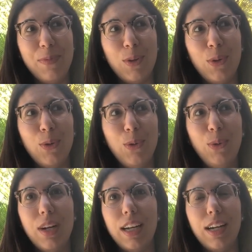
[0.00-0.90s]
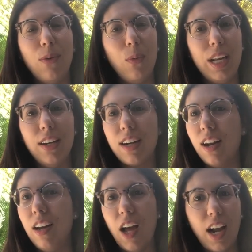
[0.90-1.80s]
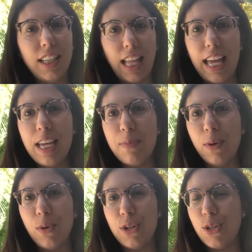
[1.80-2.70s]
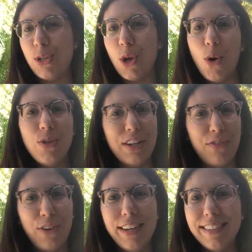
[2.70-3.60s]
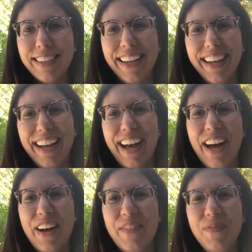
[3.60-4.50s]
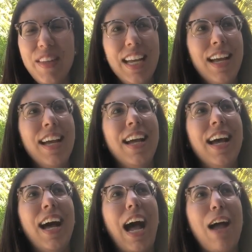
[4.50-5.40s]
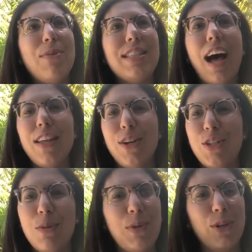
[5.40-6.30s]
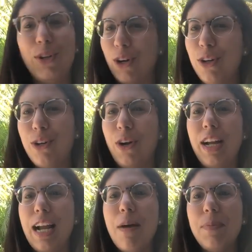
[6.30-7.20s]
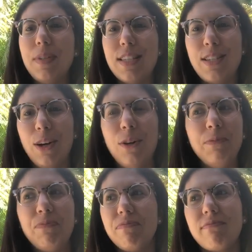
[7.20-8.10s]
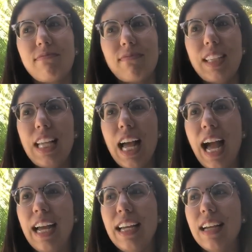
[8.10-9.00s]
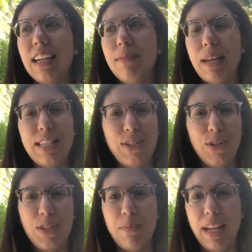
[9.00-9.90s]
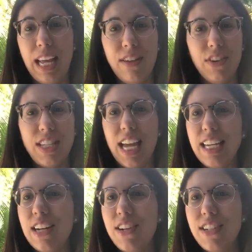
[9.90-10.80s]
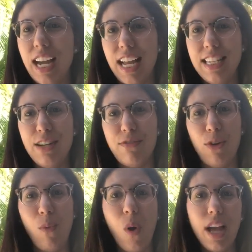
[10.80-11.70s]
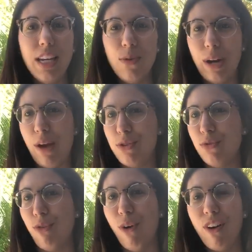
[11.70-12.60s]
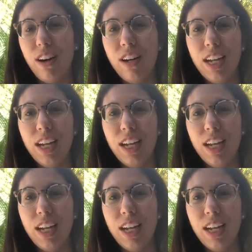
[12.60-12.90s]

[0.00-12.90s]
who we look a lot alike, but we're so different. I was not your typical girl growing up, and so my sisters did ballet for 10 years. I did it for one when I was 4,